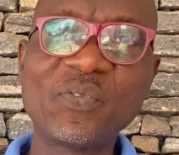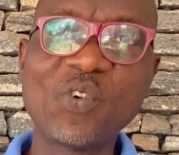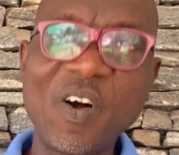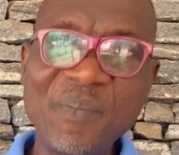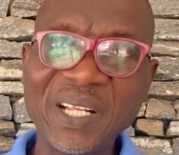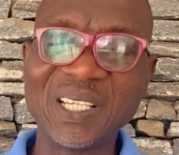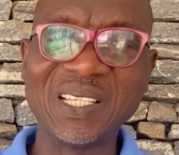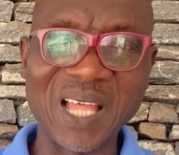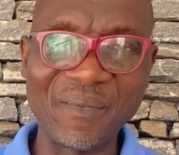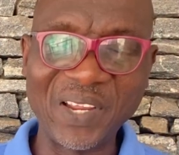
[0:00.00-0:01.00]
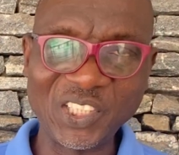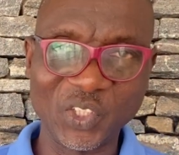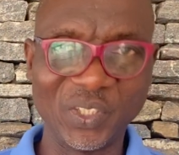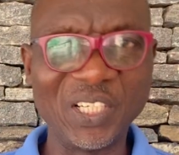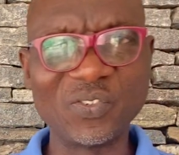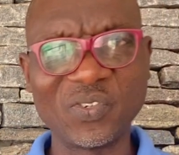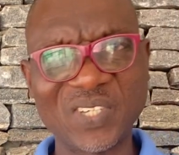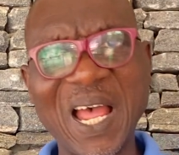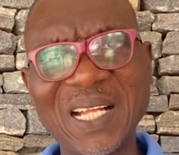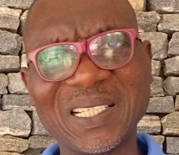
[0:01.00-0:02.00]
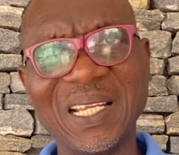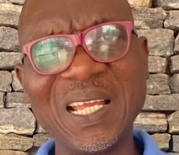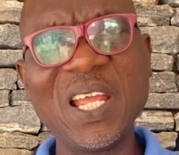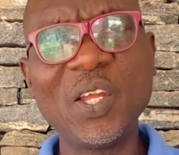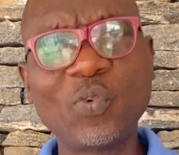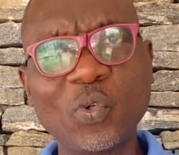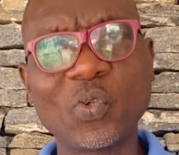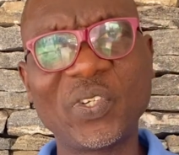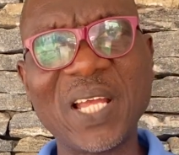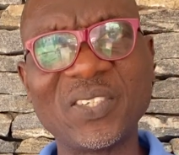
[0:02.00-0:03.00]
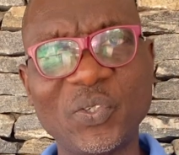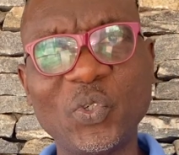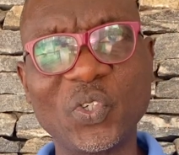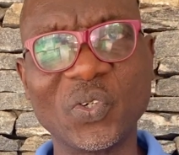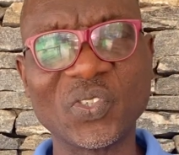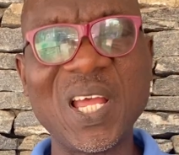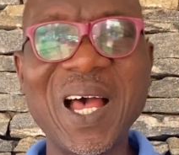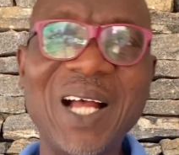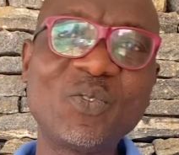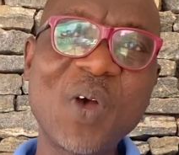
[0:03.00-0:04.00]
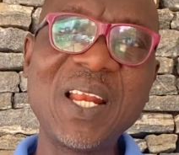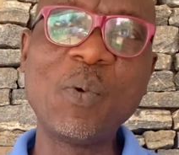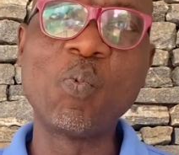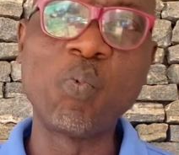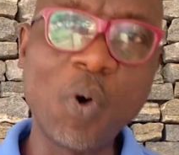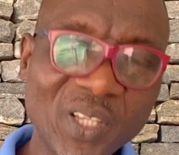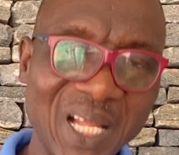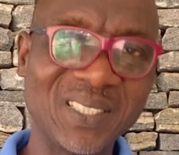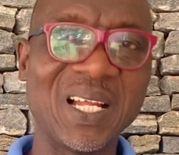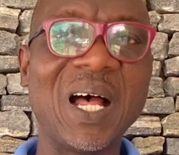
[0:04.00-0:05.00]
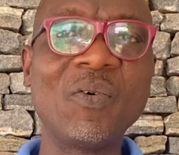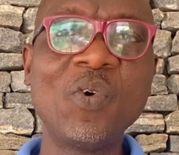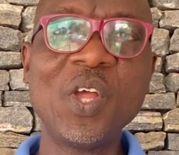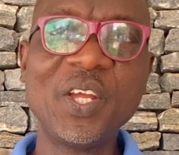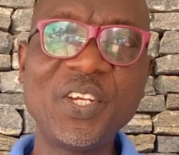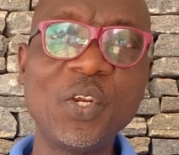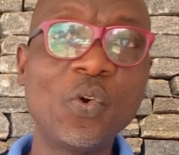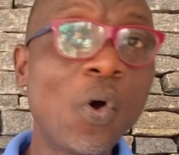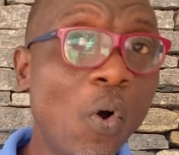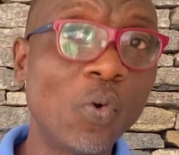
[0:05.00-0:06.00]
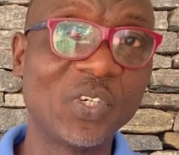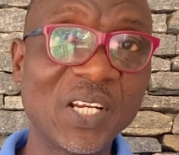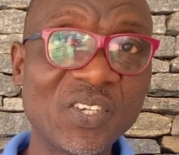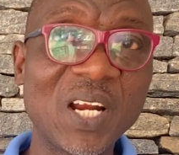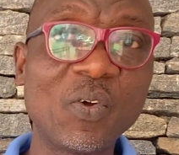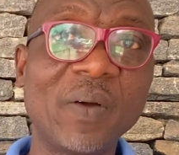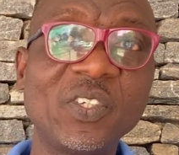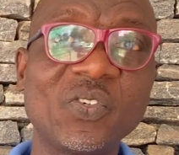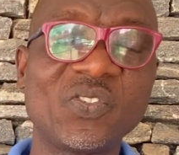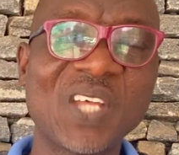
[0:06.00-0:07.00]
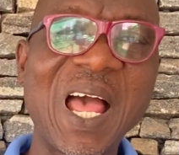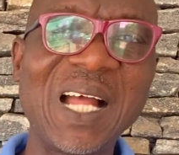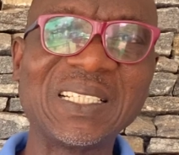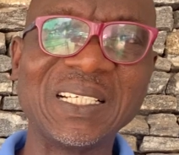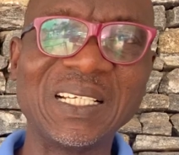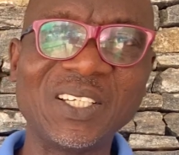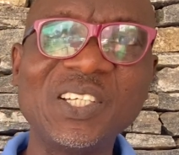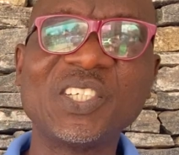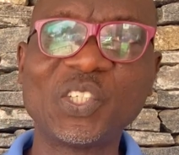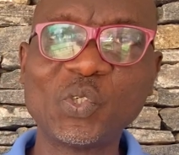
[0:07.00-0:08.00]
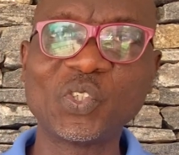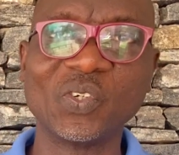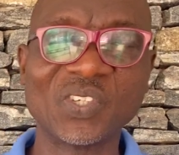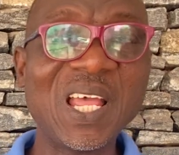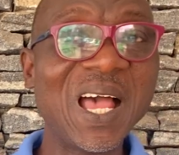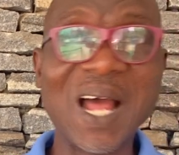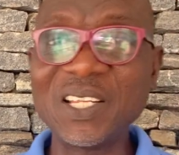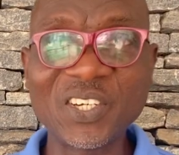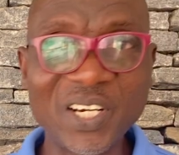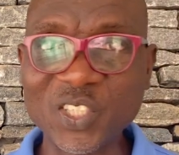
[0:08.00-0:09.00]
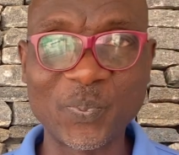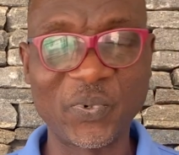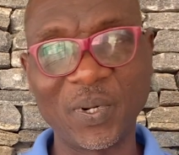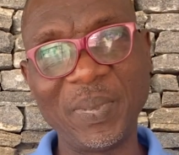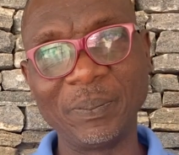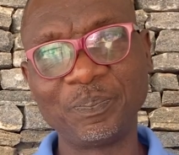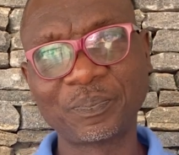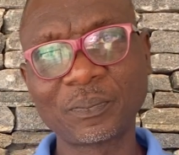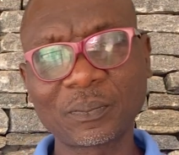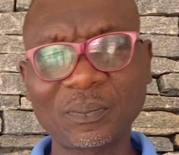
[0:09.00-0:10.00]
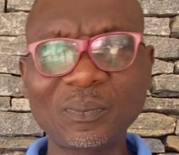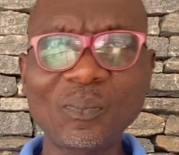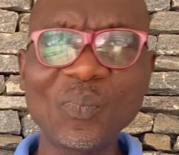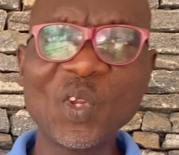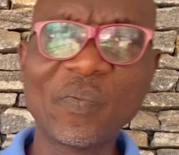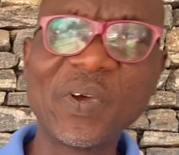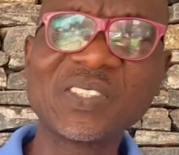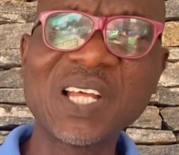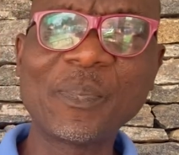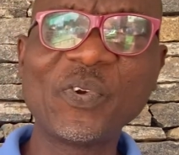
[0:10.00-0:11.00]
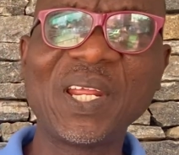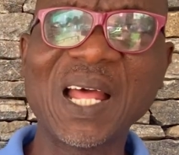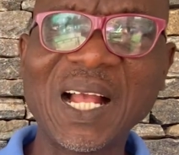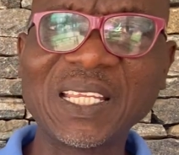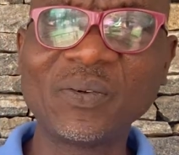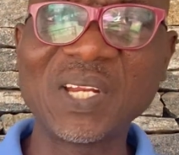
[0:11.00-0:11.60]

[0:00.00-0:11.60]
government intervention in society through social institutions actually waters down the traditional role of the society institutions, and it creates problems. For example, they argue